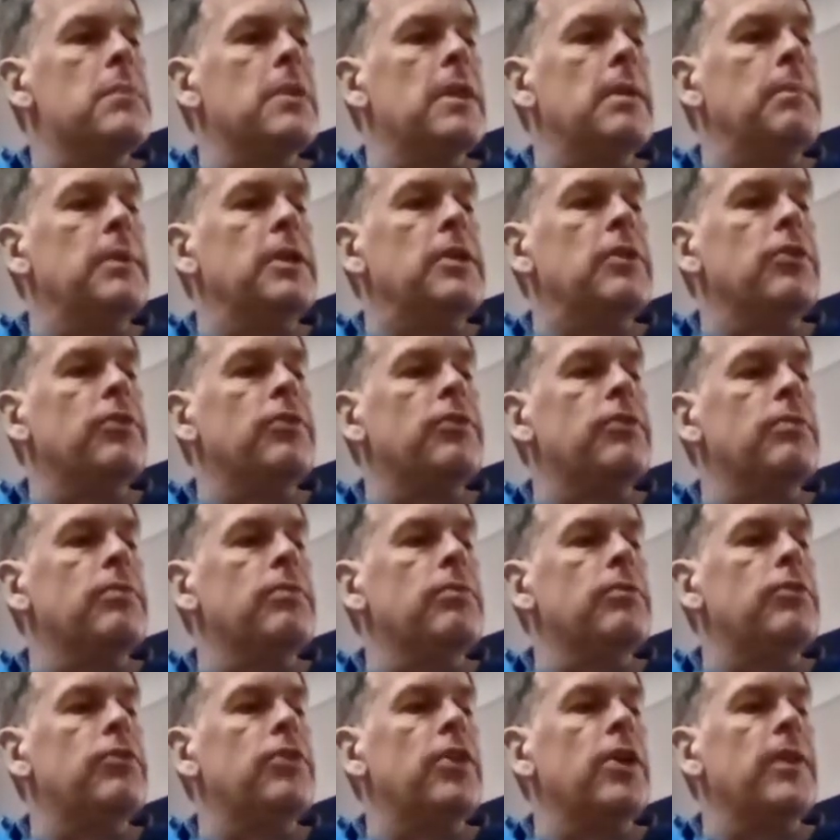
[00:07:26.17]
me just
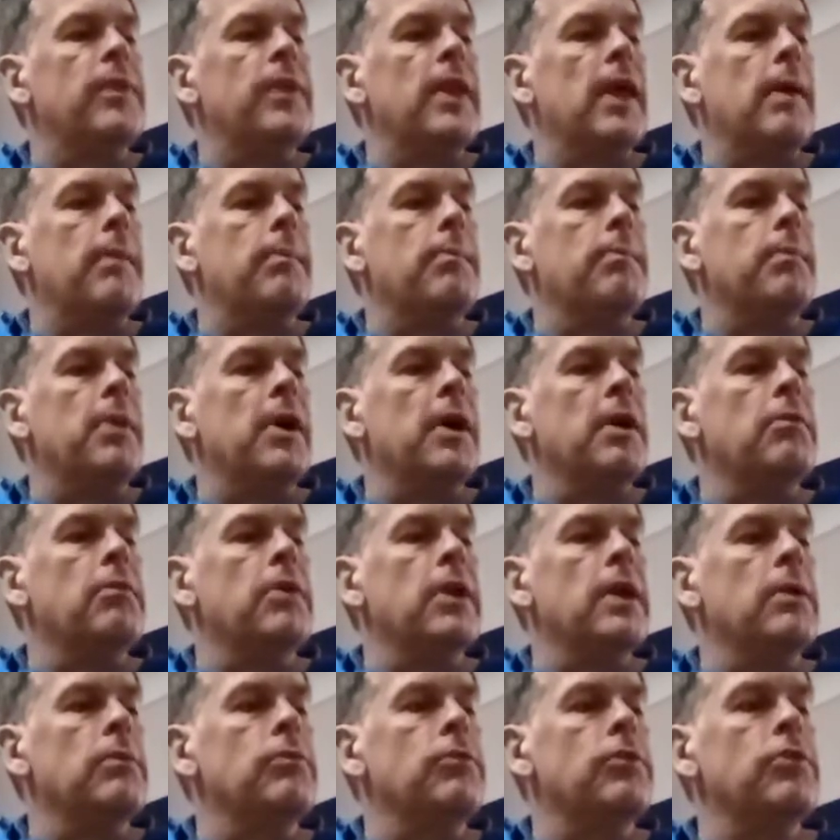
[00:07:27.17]
turn that back
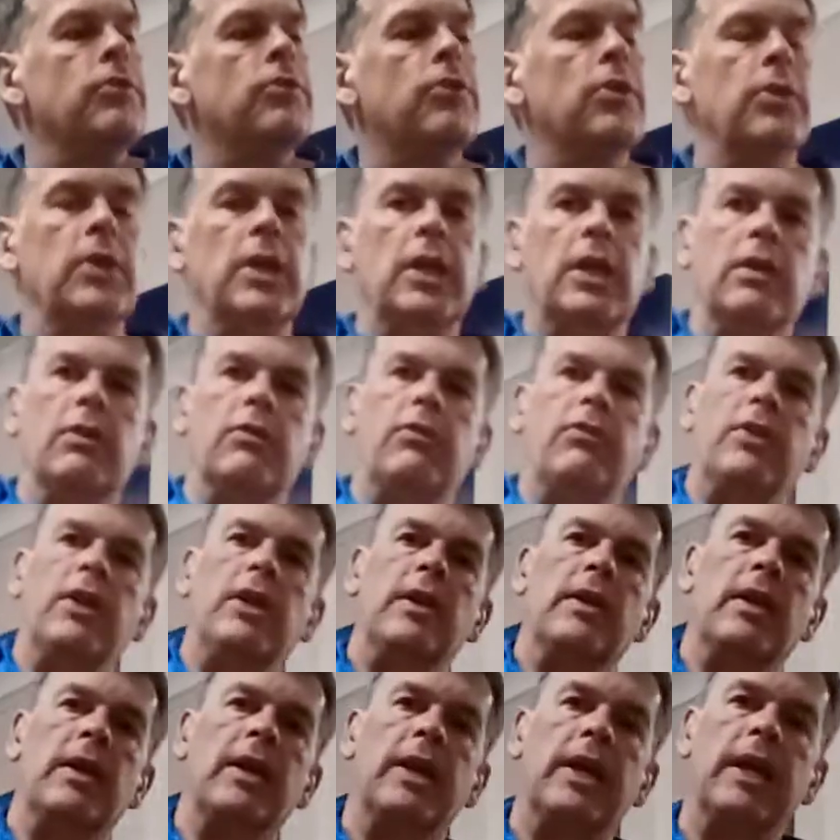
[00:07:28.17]
round so you can see
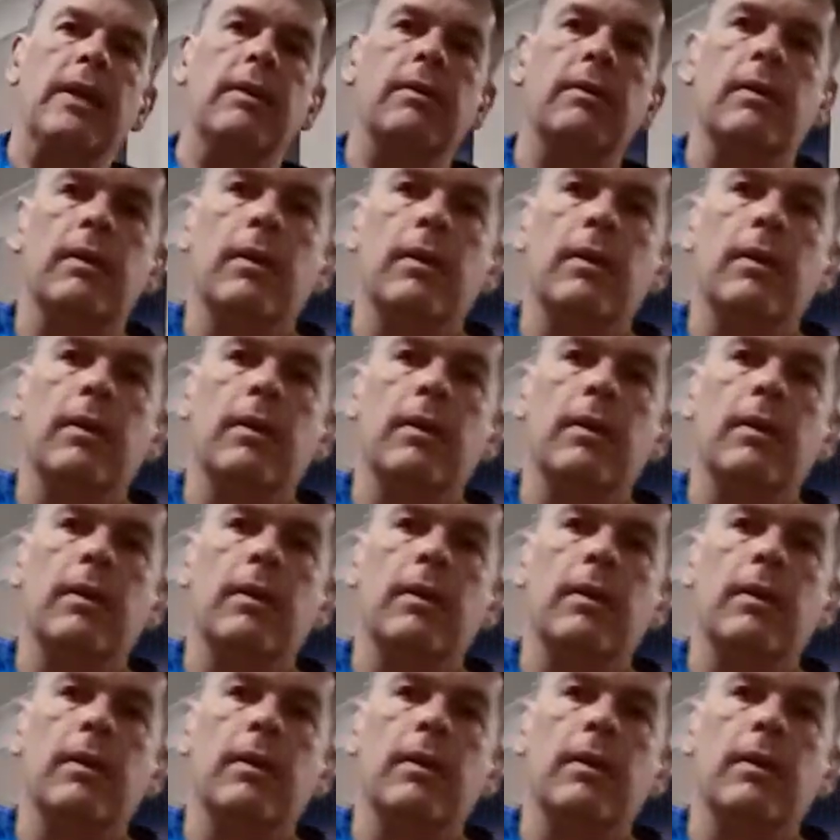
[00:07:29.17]
that again.